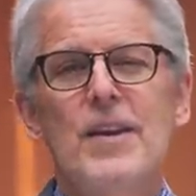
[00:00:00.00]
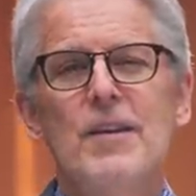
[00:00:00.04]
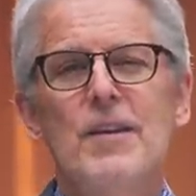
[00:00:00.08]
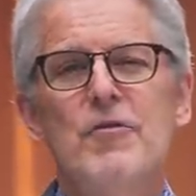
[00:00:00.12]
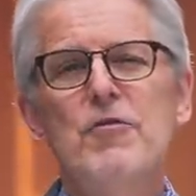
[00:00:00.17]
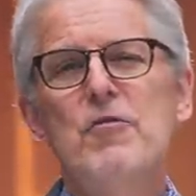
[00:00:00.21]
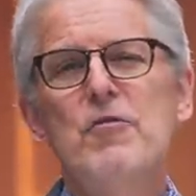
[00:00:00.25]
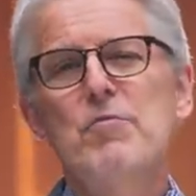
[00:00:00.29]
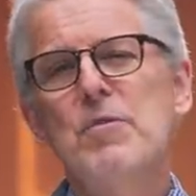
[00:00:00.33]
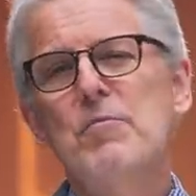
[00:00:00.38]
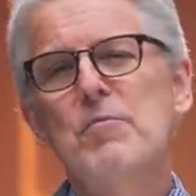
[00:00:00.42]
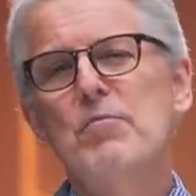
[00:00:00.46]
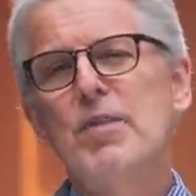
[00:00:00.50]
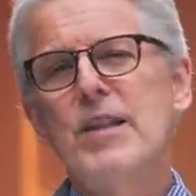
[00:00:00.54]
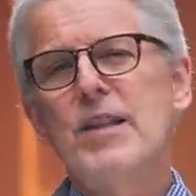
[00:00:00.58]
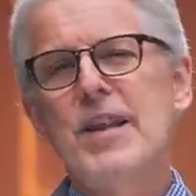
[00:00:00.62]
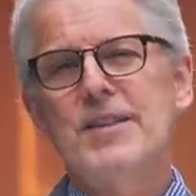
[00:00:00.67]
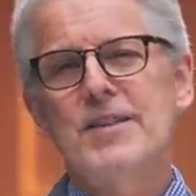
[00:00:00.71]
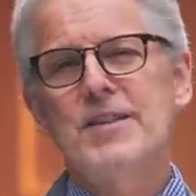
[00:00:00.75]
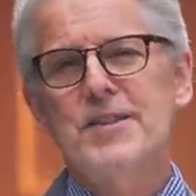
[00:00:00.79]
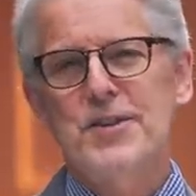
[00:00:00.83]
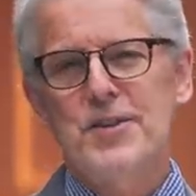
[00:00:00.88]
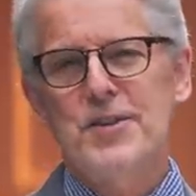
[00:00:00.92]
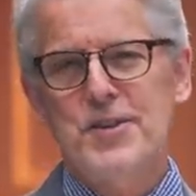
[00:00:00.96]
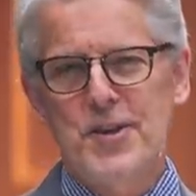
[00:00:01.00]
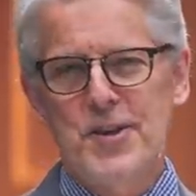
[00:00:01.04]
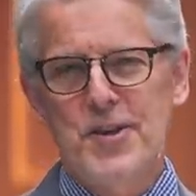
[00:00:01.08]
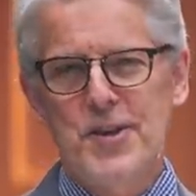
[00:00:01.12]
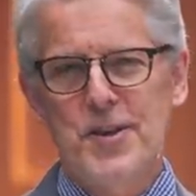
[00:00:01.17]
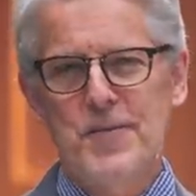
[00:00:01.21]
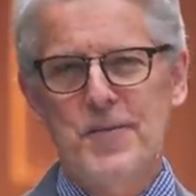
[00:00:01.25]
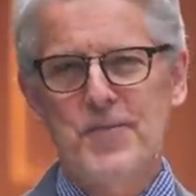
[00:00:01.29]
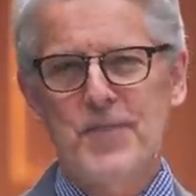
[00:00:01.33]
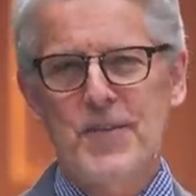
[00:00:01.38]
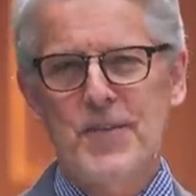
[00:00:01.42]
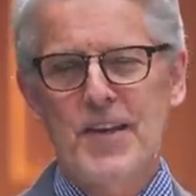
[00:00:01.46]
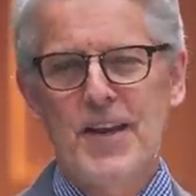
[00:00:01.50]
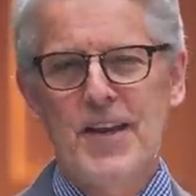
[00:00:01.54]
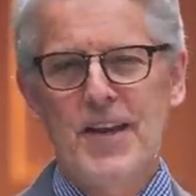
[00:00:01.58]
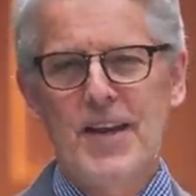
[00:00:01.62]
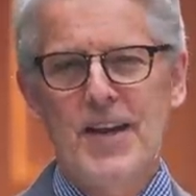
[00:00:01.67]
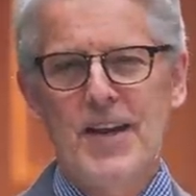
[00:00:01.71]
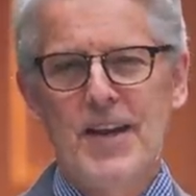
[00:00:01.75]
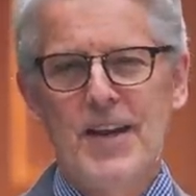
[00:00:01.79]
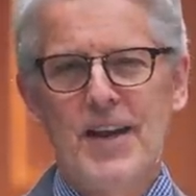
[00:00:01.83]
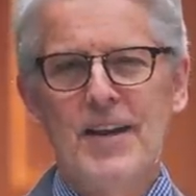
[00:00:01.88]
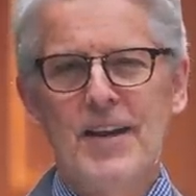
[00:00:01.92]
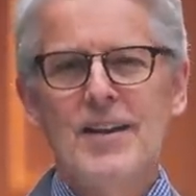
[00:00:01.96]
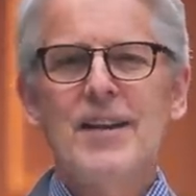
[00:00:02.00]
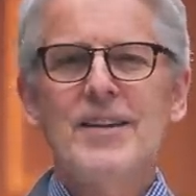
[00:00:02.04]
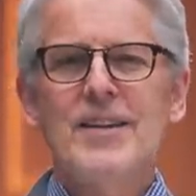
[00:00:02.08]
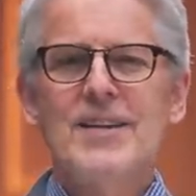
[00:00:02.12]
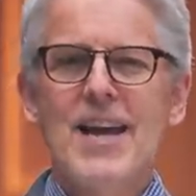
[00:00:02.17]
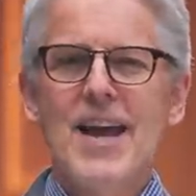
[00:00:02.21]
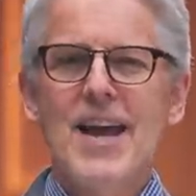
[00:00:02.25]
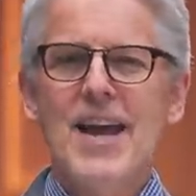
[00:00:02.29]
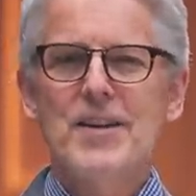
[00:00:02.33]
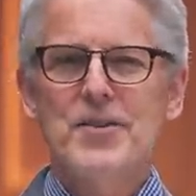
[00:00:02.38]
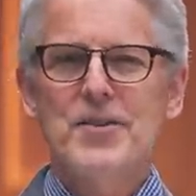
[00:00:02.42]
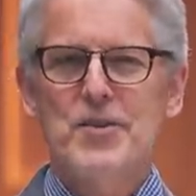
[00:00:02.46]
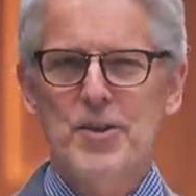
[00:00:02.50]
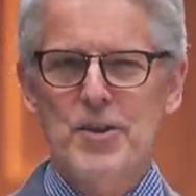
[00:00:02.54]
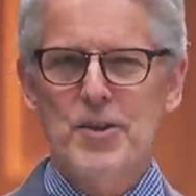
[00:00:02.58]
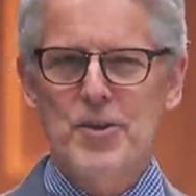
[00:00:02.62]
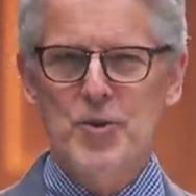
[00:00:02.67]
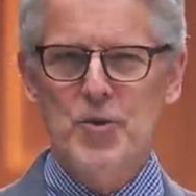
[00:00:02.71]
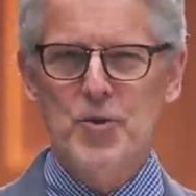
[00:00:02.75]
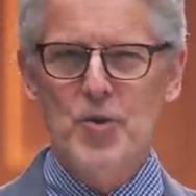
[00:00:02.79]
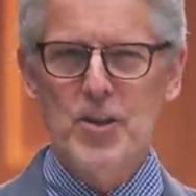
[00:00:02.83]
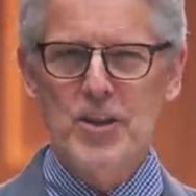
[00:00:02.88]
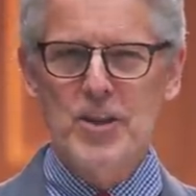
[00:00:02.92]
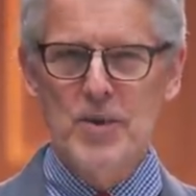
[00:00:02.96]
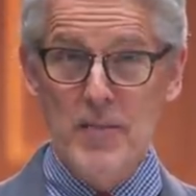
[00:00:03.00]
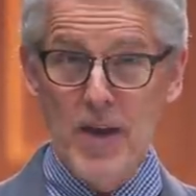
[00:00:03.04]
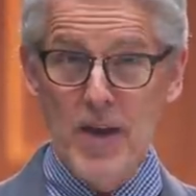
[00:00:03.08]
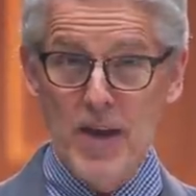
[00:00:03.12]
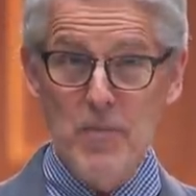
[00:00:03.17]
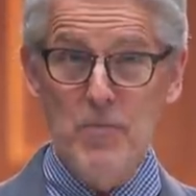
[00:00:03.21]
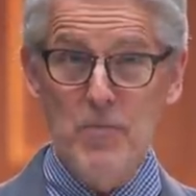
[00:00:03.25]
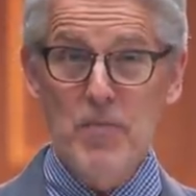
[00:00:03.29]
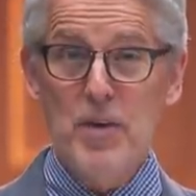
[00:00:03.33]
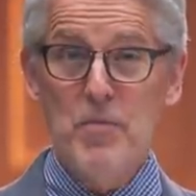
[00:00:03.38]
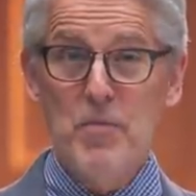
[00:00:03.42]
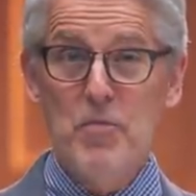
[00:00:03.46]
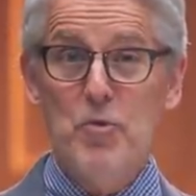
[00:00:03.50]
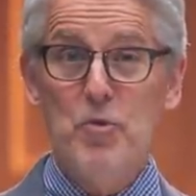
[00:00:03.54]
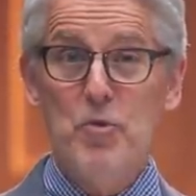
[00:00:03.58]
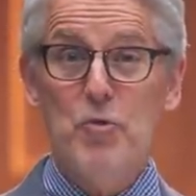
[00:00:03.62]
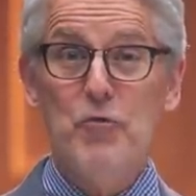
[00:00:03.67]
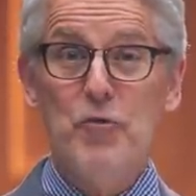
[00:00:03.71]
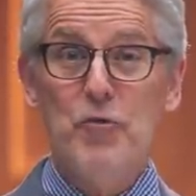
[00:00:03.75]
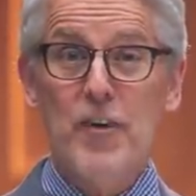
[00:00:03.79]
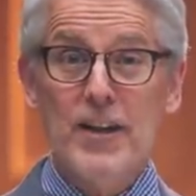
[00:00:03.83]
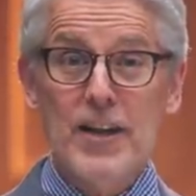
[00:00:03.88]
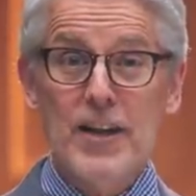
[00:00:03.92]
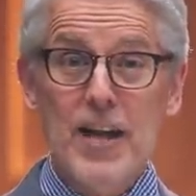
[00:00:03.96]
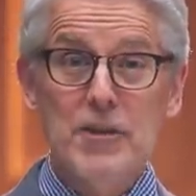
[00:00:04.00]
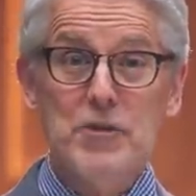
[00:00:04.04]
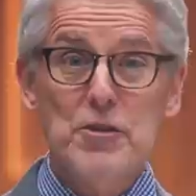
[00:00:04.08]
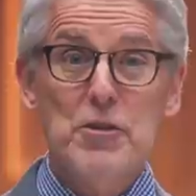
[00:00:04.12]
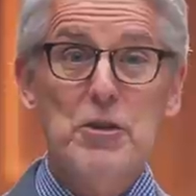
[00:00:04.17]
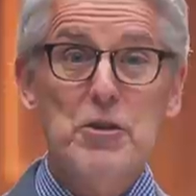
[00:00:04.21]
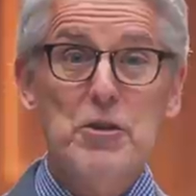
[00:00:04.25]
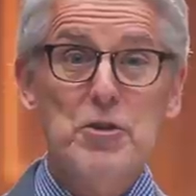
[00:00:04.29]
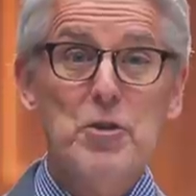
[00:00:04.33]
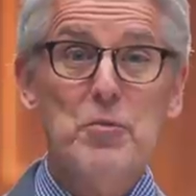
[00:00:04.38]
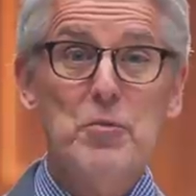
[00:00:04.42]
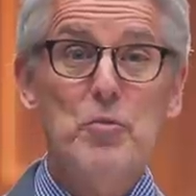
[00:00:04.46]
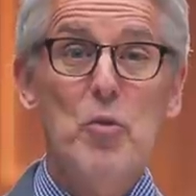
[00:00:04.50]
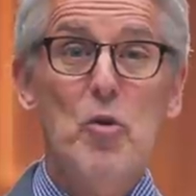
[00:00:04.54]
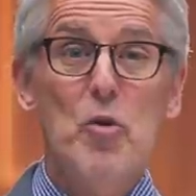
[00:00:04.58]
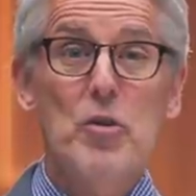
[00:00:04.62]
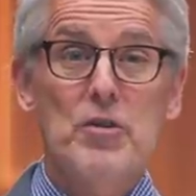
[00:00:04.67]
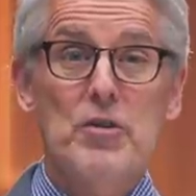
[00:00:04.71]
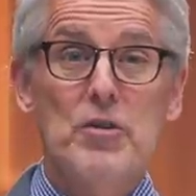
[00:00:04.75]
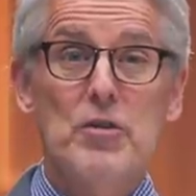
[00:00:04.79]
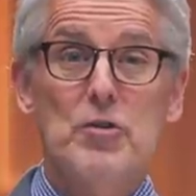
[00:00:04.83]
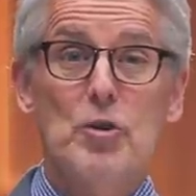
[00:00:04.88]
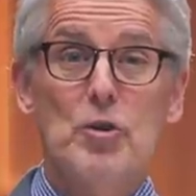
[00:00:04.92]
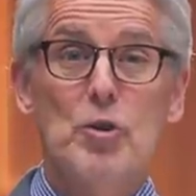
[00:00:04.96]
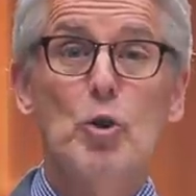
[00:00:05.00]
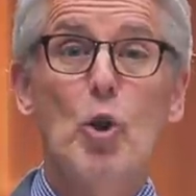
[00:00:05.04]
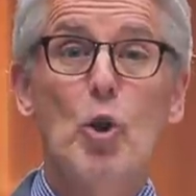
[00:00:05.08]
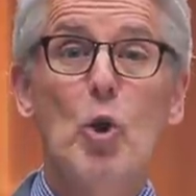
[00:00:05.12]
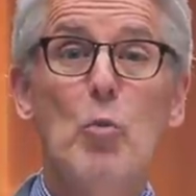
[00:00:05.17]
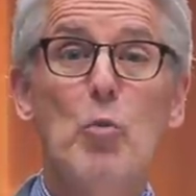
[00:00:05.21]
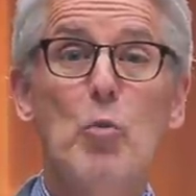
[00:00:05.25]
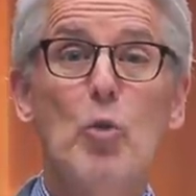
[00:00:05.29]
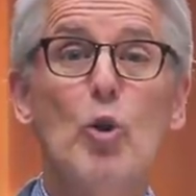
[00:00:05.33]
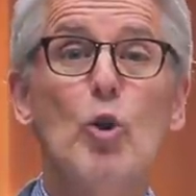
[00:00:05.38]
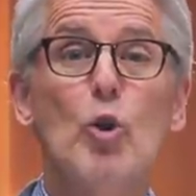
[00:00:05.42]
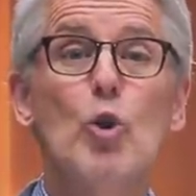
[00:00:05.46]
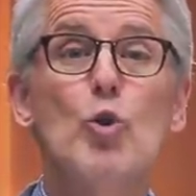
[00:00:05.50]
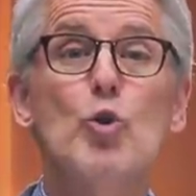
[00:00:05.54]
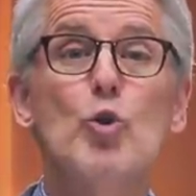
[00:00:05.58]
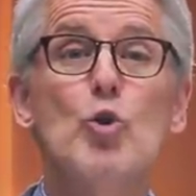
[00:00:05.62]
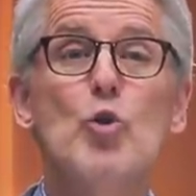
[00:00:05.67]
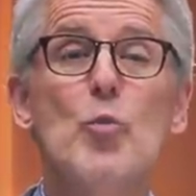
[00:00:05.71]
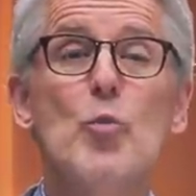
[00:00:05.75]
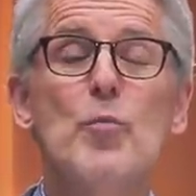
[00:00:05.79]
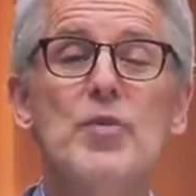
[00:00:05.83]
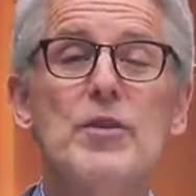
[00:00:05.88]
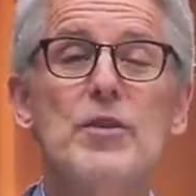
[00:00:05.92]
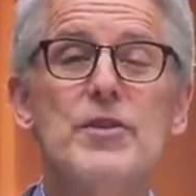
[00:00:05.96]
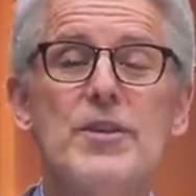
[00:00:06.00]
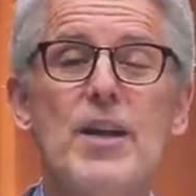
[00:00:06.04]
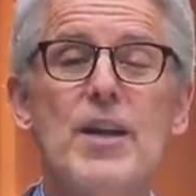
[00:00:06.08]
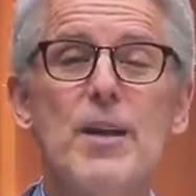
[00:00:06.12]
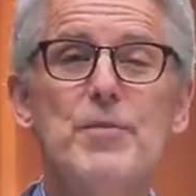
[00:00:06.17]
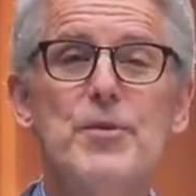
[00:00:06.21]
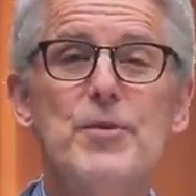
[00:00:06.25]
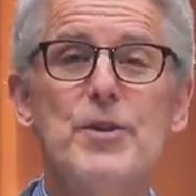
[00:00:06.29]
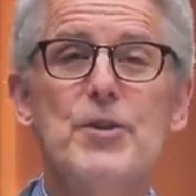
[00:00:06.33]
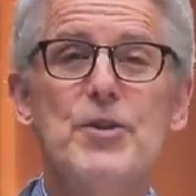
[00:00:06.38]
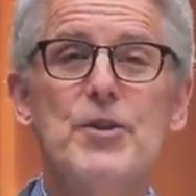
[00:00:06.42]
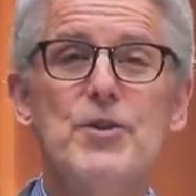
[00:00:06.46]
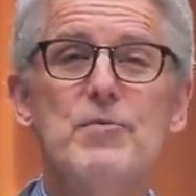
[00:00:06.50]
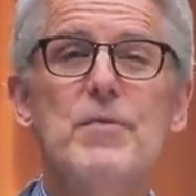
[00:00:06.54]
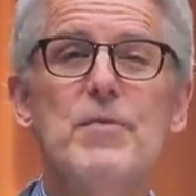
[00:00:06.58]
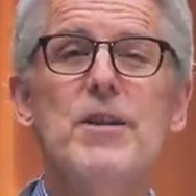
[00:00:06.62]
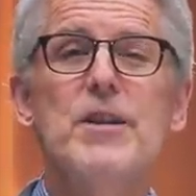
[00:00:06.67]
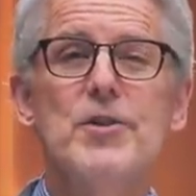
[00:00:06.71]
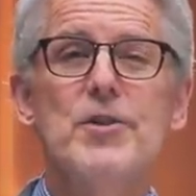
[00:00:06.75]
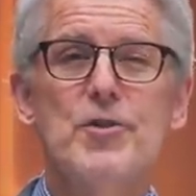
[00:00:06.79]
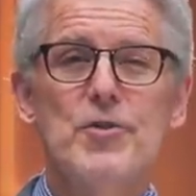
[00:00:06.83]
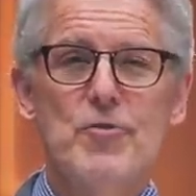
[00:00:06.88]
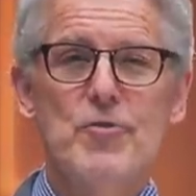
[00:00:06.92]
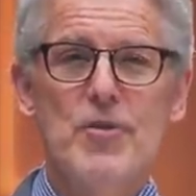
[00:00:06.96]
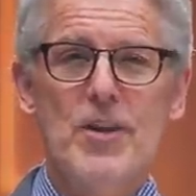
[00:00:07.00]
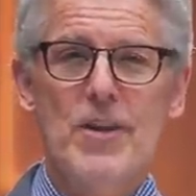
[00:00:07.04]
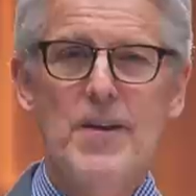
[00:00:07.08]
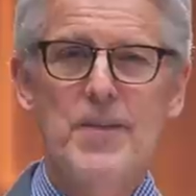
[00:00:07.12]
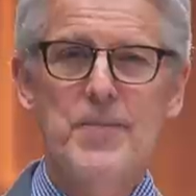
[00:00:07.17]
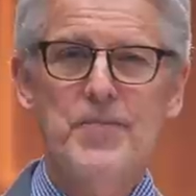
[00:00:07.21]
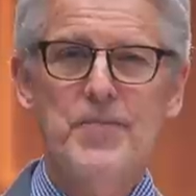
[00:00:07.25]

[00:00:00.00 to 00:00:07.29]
If you've been blessed this year, I'd like to ask you to join the many people who financially support this global New Perceptions ministry.